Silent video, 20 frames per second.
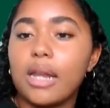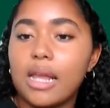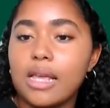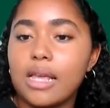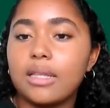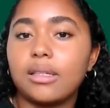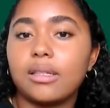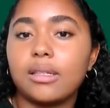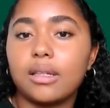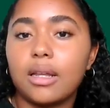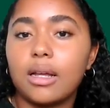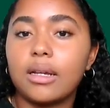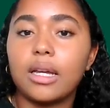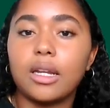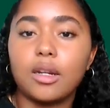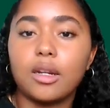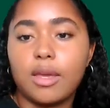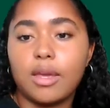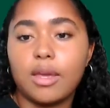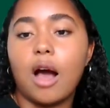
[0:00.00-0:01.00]
but it is
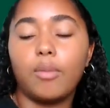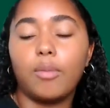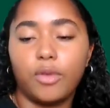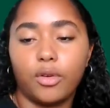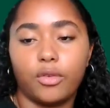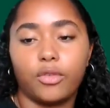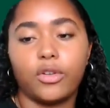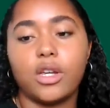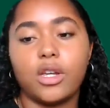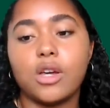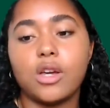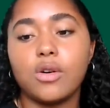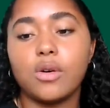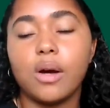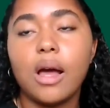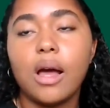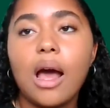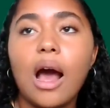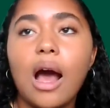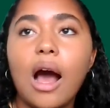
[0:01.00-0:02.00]
going to be helpful for
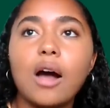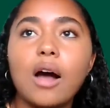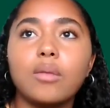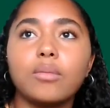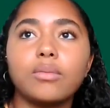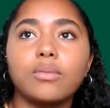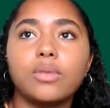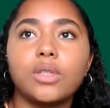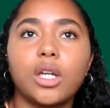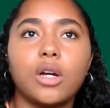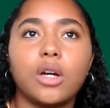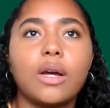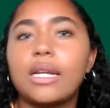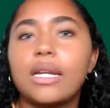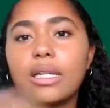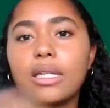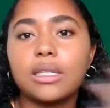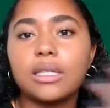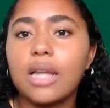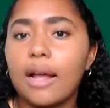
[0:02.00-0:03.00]
you. And
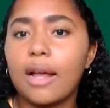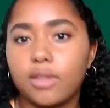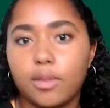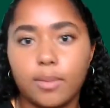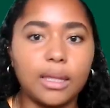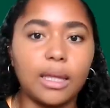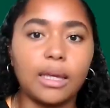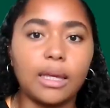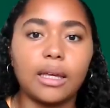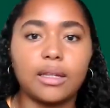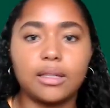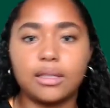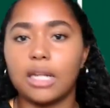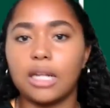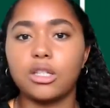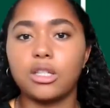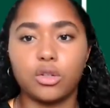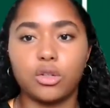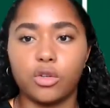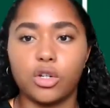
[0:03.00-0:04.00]
it doesn't have to be like
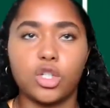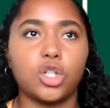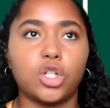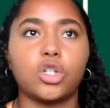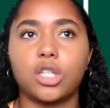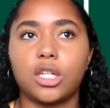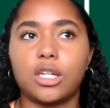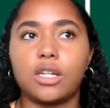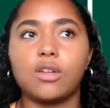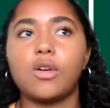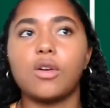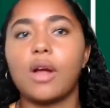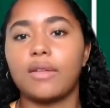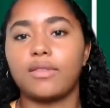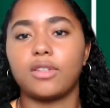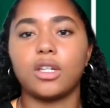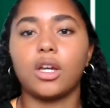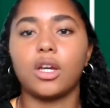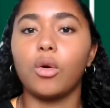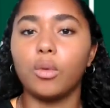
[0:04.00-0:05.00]
extensive research, like you don't
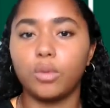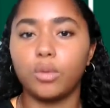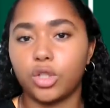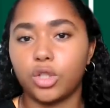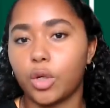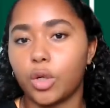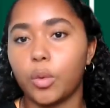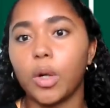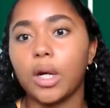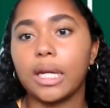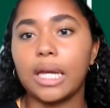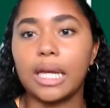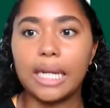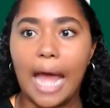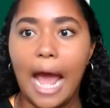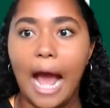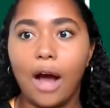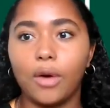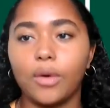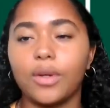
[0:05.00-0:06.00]
have to go start working
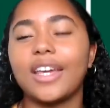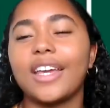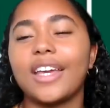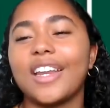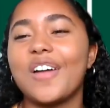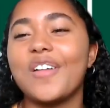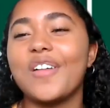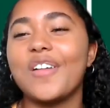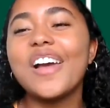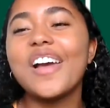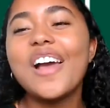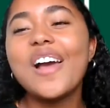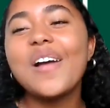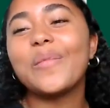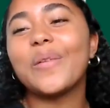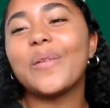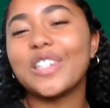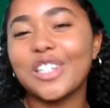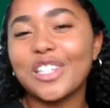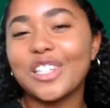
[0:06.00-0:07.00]
now,
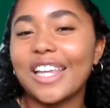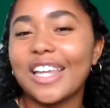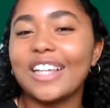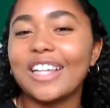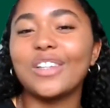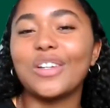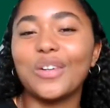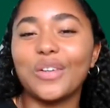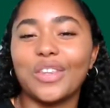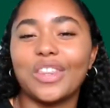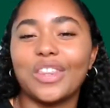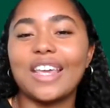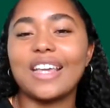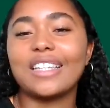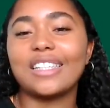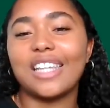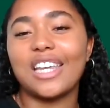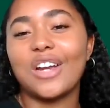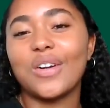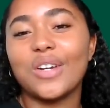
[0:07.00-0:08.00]
but just like little
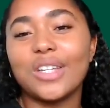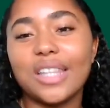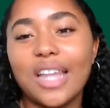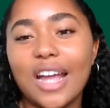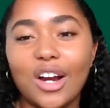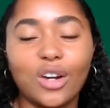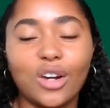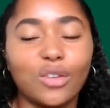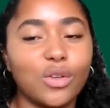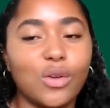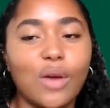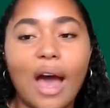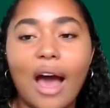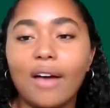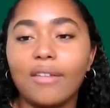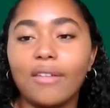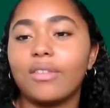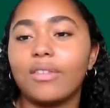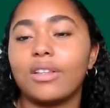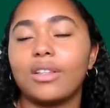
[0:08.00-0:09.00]
things here and there. If you
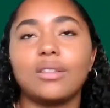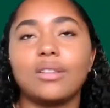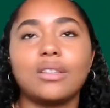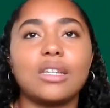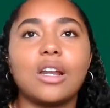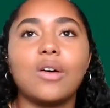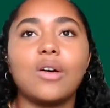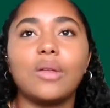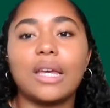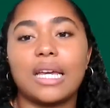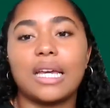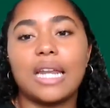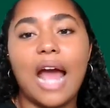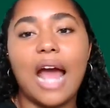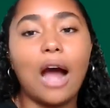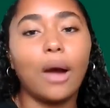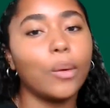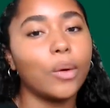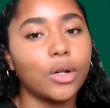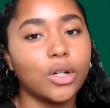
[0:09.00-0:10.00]
have, like an
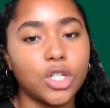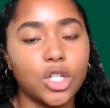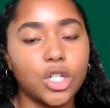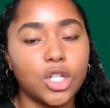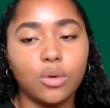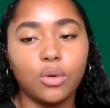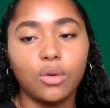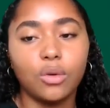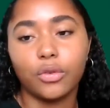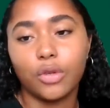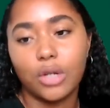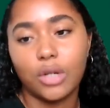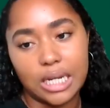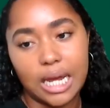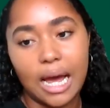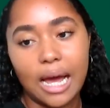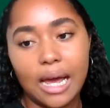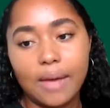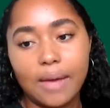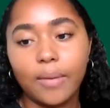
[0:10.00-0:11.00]
hour or two of free
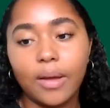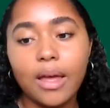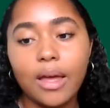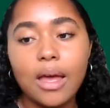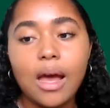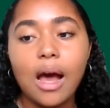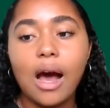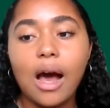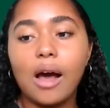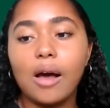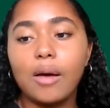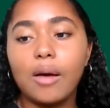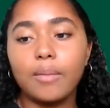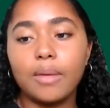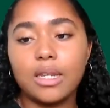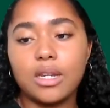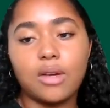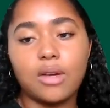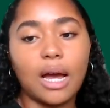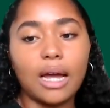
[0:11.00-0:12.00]
time,
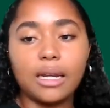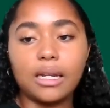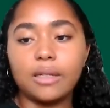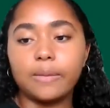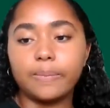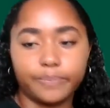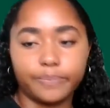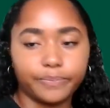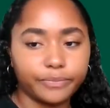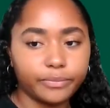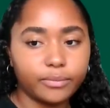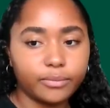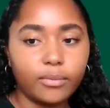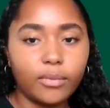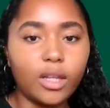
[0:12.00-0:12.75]
and you kind of